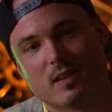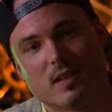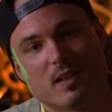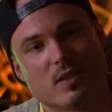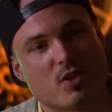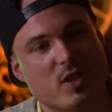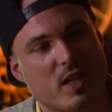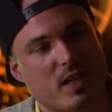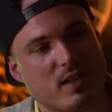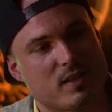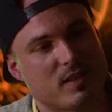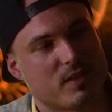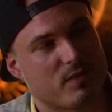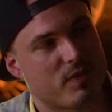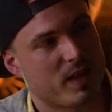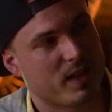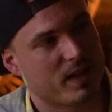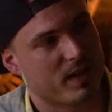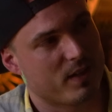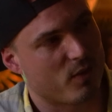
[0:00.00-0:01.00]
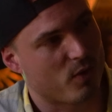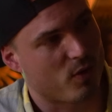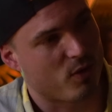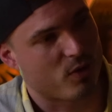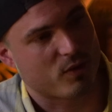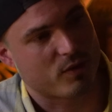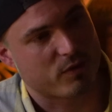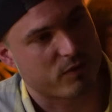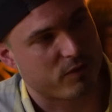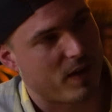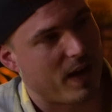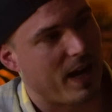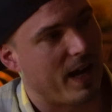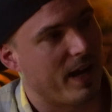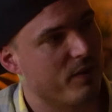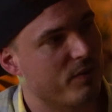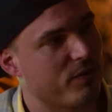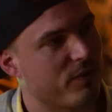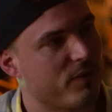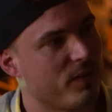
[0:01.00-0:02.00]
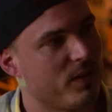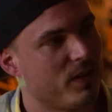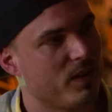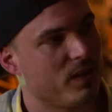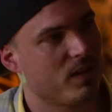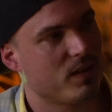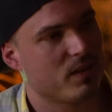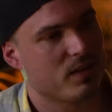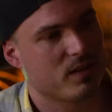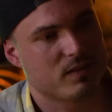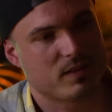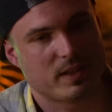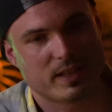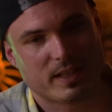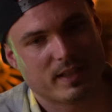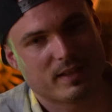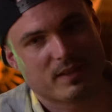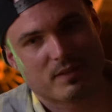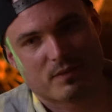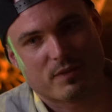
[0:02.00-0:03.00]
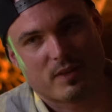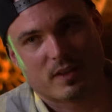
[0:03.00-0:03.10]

The chance of hitting all five, like hitting the